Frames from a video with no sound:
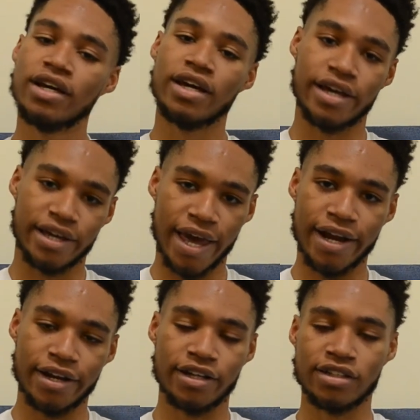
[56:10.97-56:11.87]
In
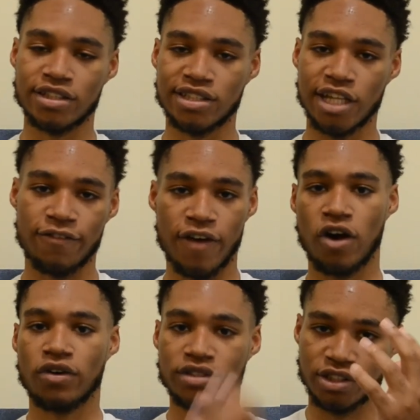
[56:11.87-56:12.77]
Canada and the
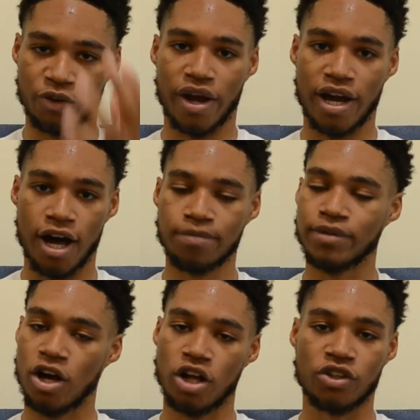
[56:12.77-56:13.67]
CFL, it's the Grey Cup. They
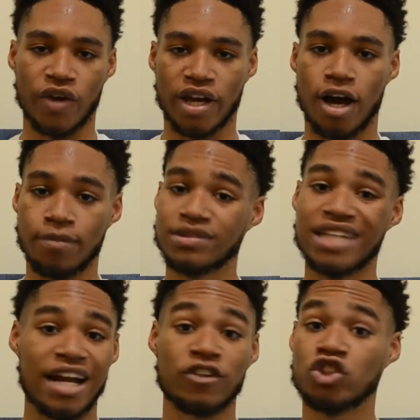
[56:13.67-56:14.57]
call it the Grey Cup. It's
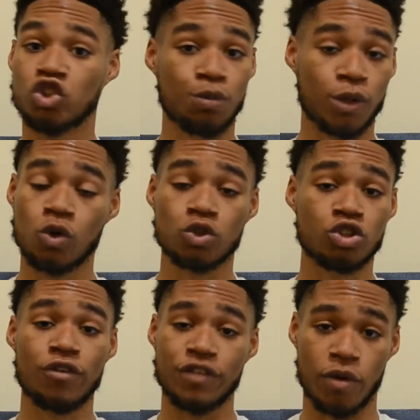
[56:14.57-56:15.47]
got a super cool
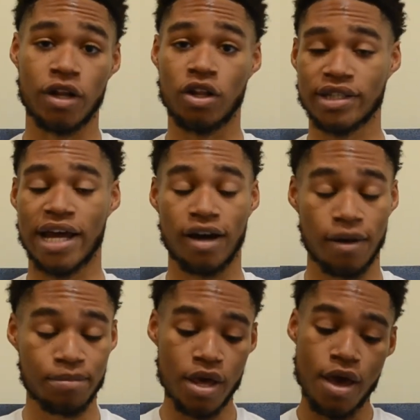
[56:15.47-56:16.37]
trophy if you want to look that up.